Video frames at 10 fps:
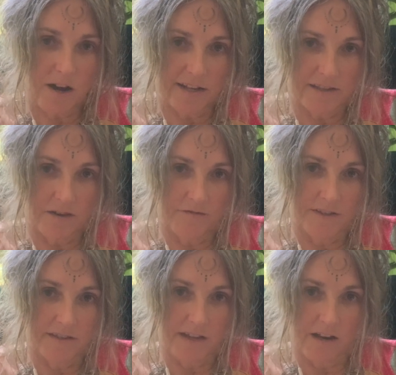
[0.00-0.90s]
myself
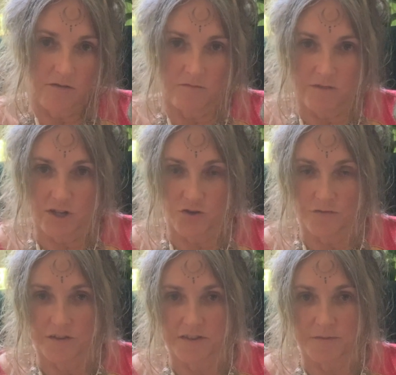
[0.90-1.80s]
in sacred
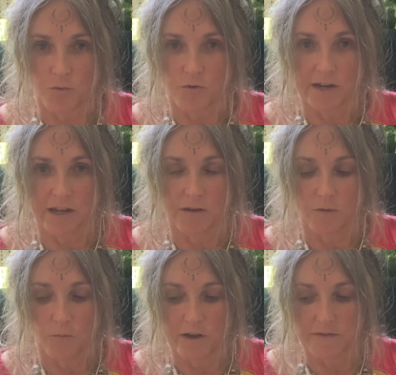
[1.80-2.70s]
ritual this morning
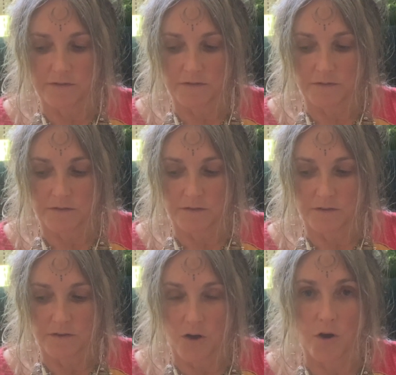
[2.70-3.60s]
with
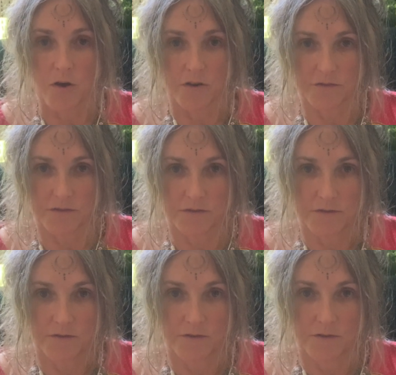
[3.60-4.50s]
earth
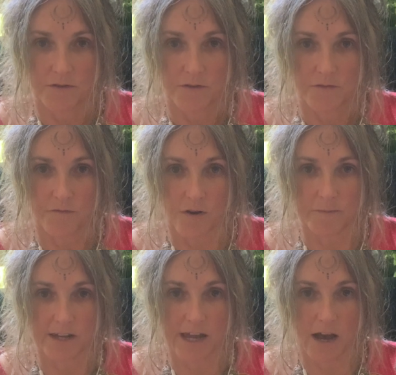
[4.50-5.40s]

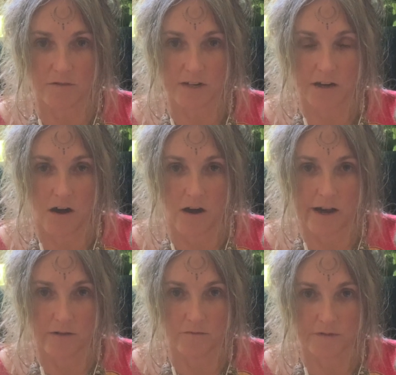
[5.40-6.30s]
from the Celtic
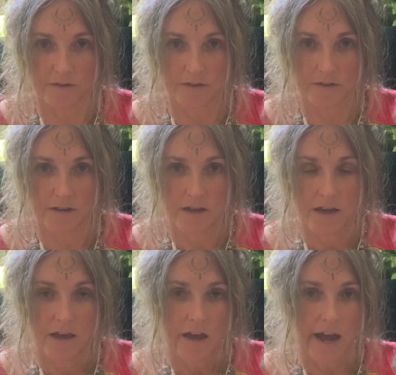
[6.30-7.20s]
Isles
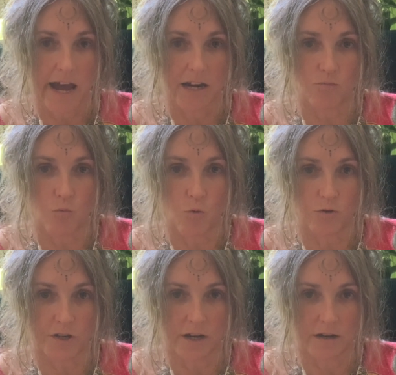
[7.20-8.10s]
and
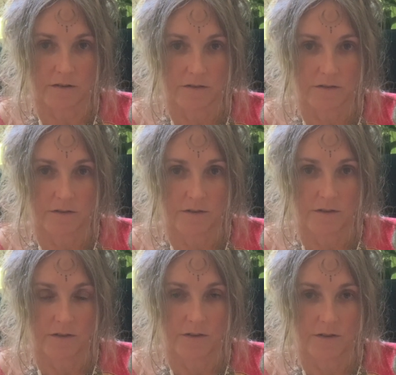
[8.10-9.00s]
water
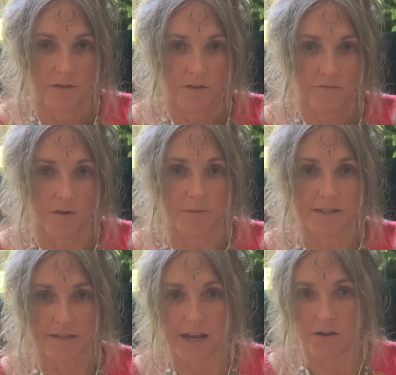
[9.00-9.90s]
from a
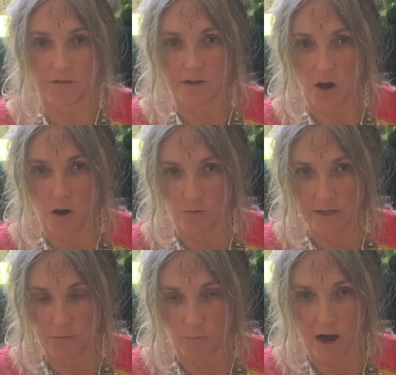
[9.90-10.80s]
sacred
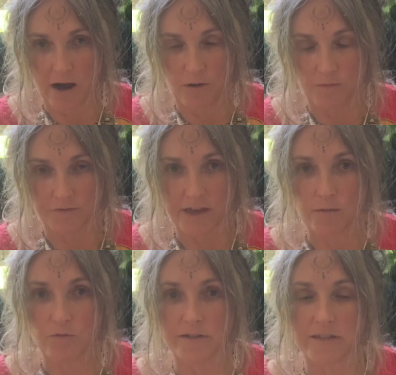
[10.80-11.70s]
holy well
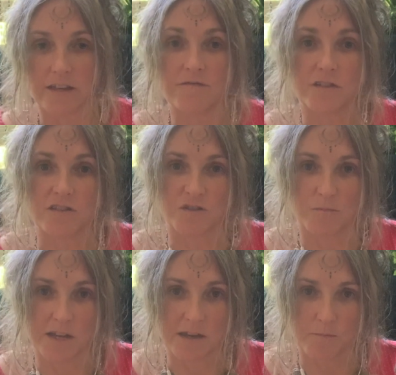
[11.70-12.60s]
that was gifted to
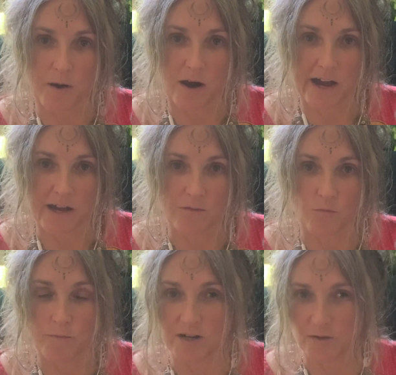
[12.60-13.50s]
me by
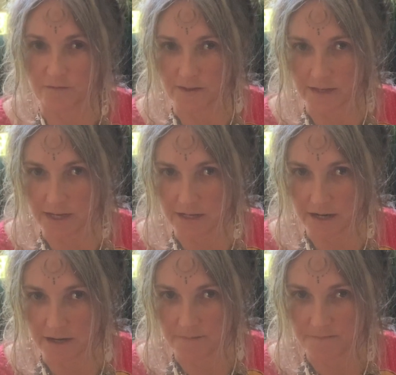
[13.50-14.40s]
Woman of Cedar.